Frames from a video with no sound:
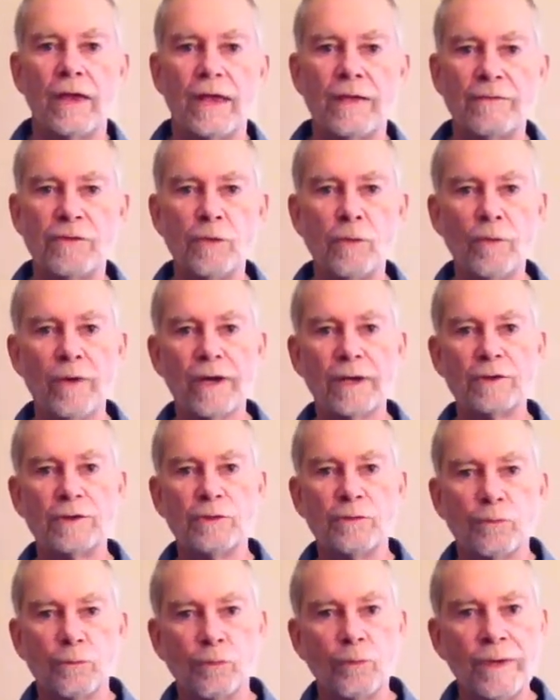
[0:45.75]
If you want
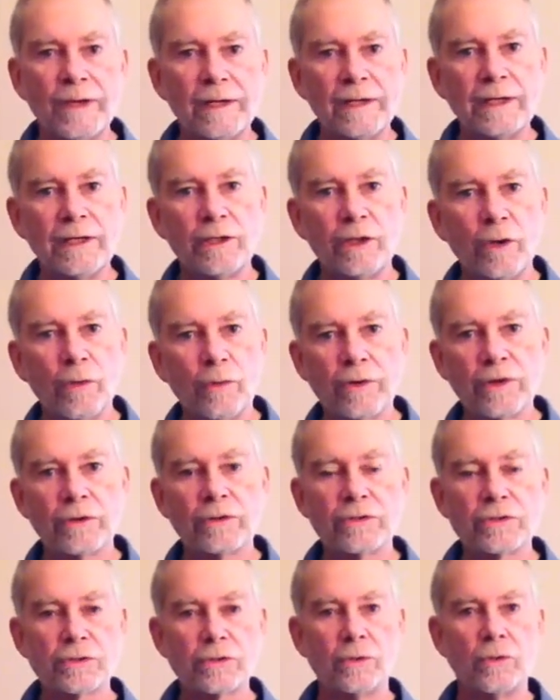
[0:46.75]
to really lower
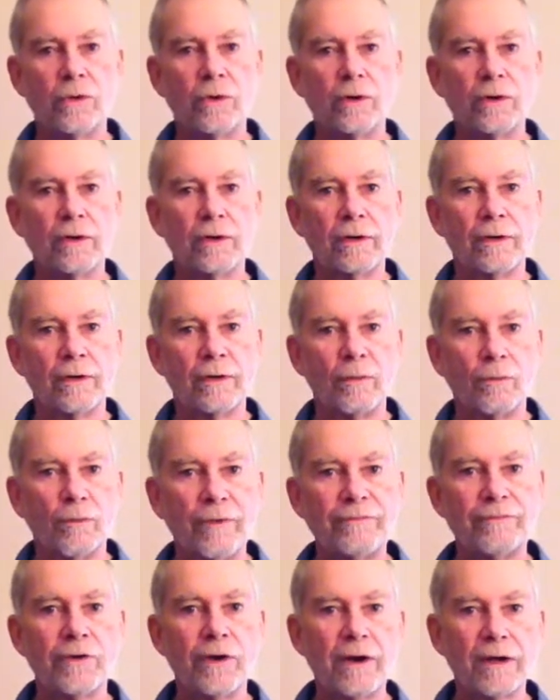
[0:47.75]
your score,
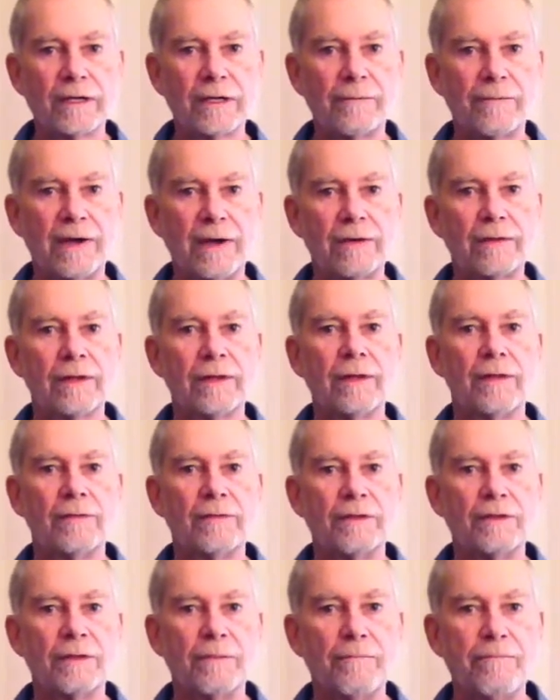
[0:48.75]
we've talked
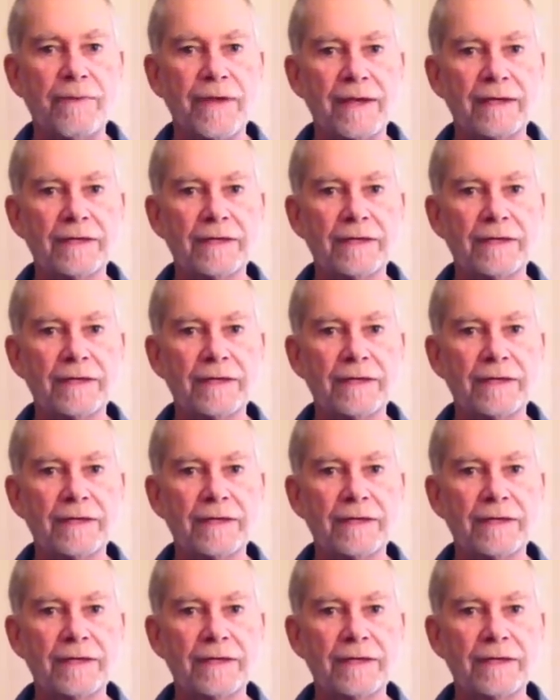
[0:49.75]
about that the